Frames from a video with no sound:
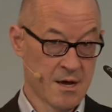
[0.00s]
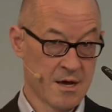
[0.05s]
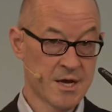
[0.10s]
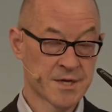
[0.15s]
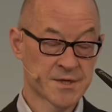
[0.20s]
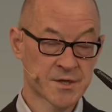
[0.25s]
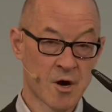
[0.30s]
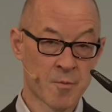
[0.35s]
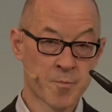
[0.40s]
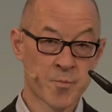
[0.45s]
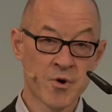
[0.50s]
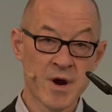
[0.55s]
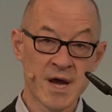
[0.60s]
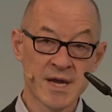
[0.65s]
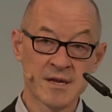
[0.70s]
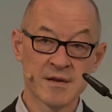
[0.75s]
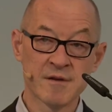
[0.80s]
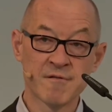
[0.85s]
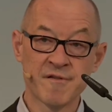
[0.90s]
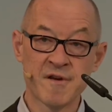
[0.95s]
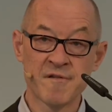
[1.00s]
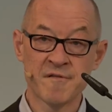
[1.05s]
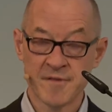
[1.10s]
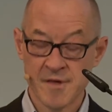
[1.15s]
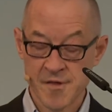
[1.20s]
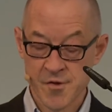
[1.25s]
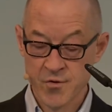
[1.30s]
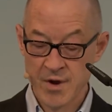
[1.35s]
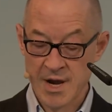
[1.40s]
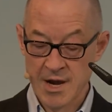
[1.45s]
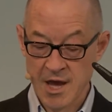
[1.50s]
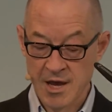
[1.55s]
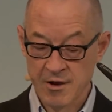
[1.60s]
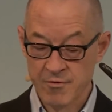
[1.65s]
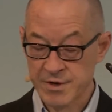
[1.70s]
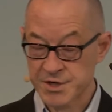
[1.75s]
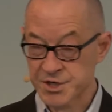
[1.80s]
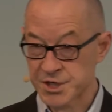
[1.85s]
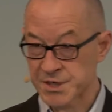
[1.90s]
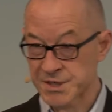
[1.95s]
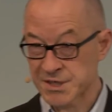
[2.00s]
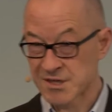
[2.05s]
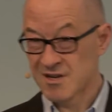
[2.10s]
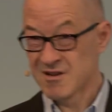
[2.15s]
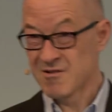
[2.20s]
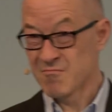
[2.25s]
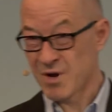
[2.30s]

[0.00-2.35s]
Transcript: It's operating in 53 languages,